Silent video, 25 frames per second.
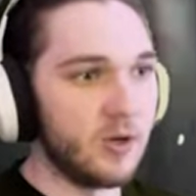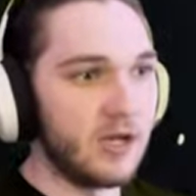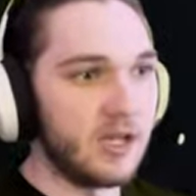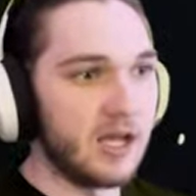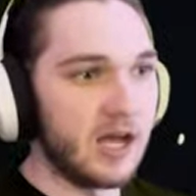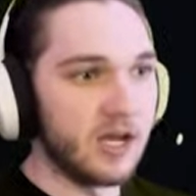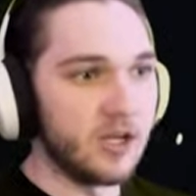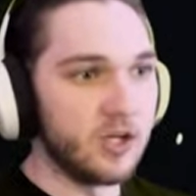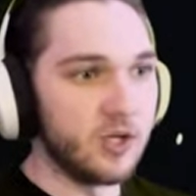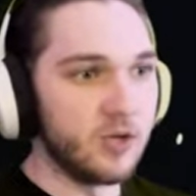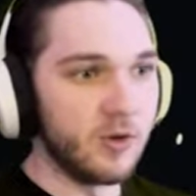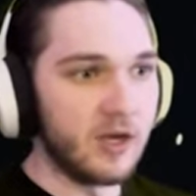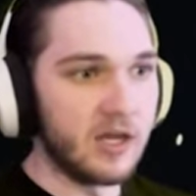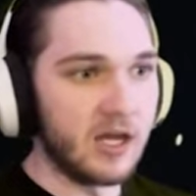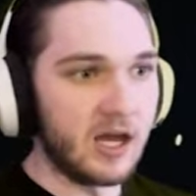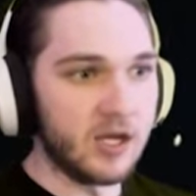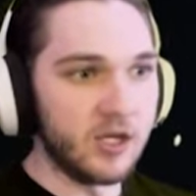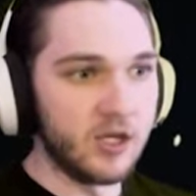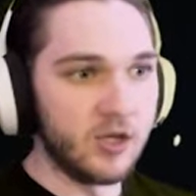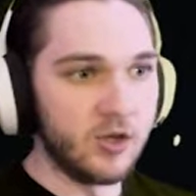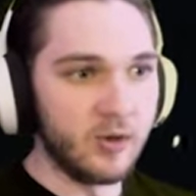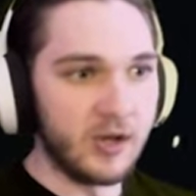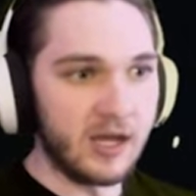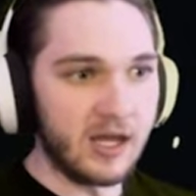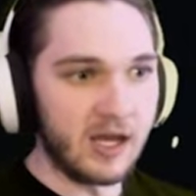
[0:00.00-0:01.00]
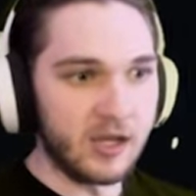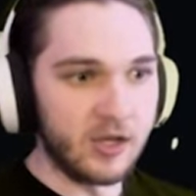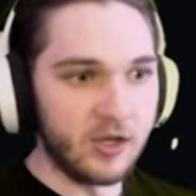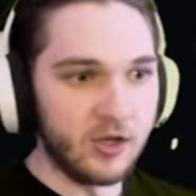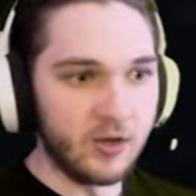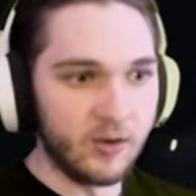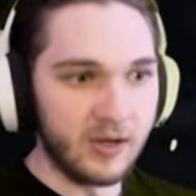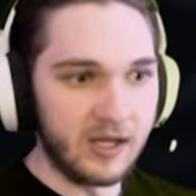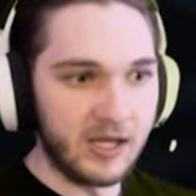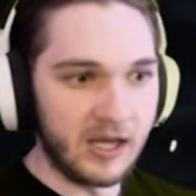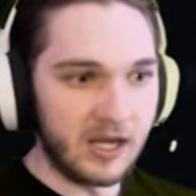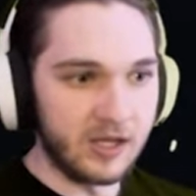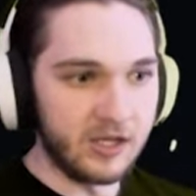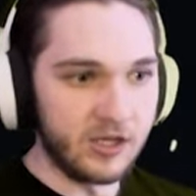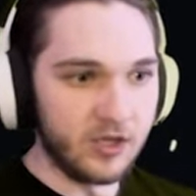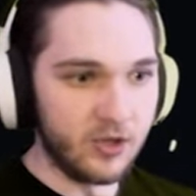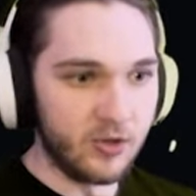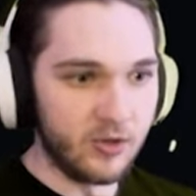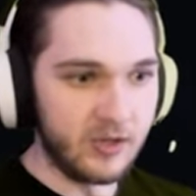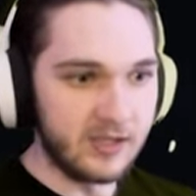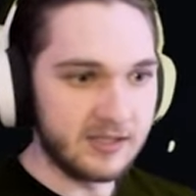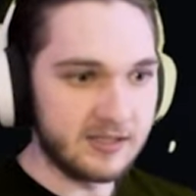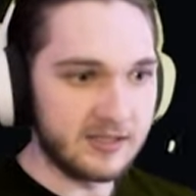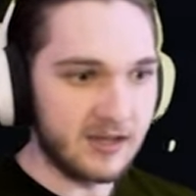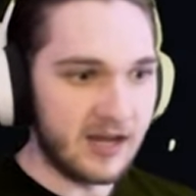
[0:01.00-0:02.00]
it. I knew it. I knew it. I knew it. I knew
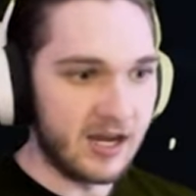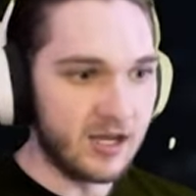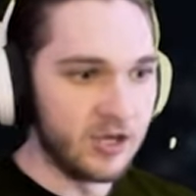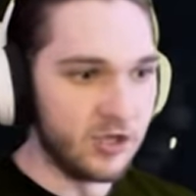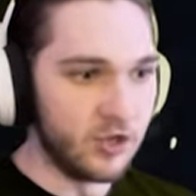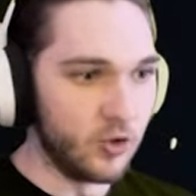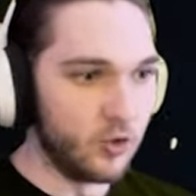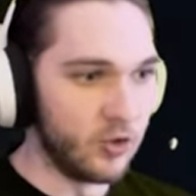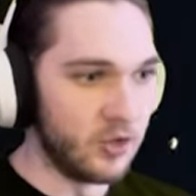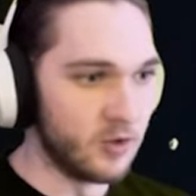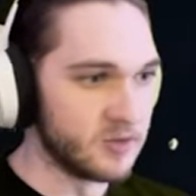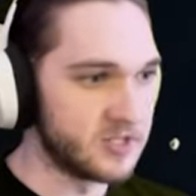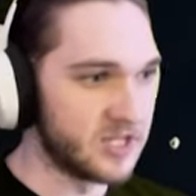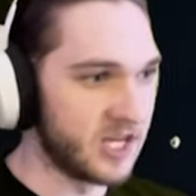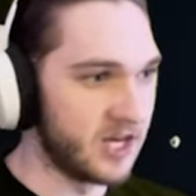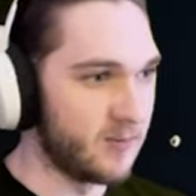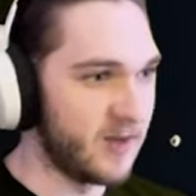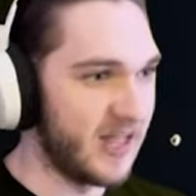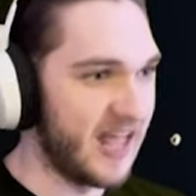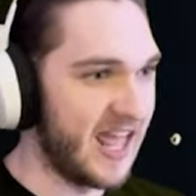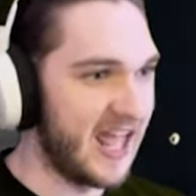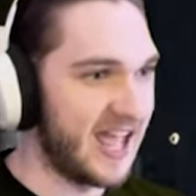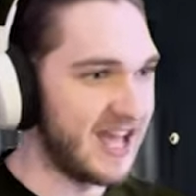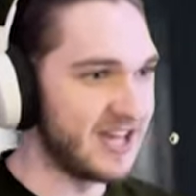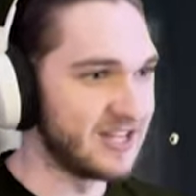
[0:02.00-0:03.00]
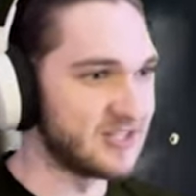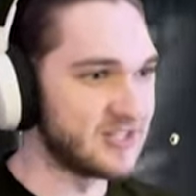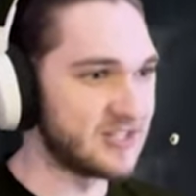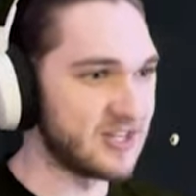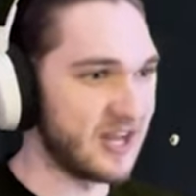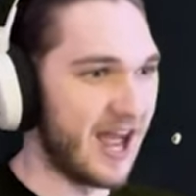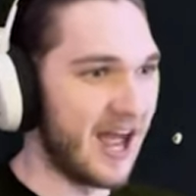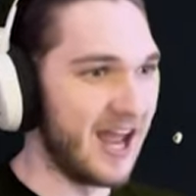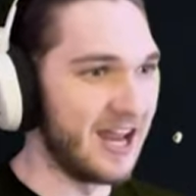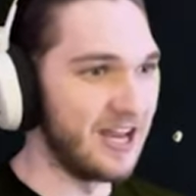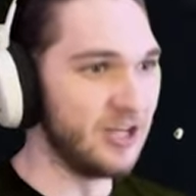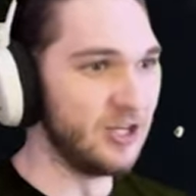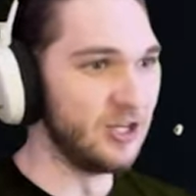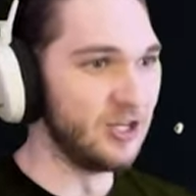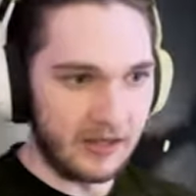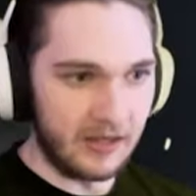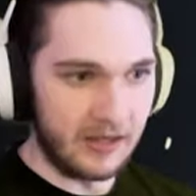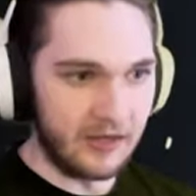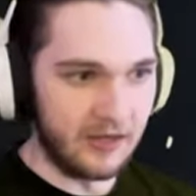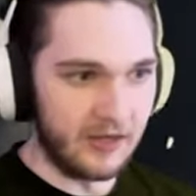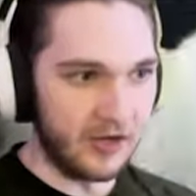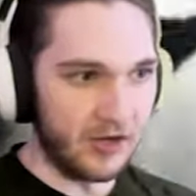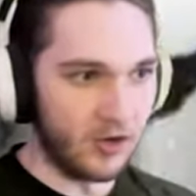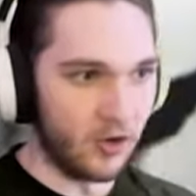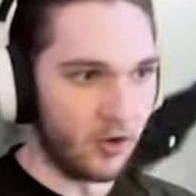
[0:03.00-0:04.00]
it. I knew there was gonna be hands. I kn
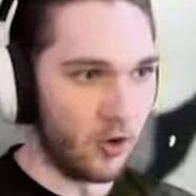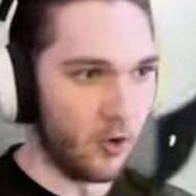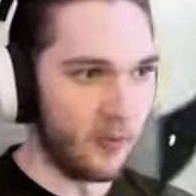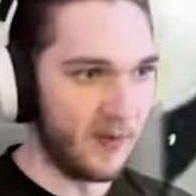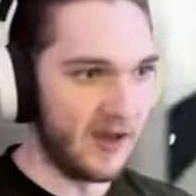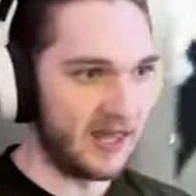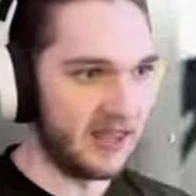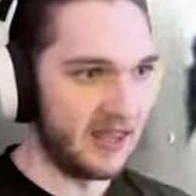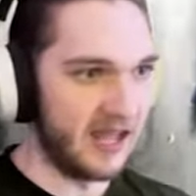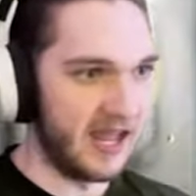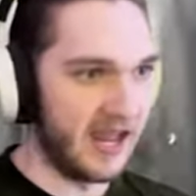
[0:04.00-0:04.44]
and they don't obey the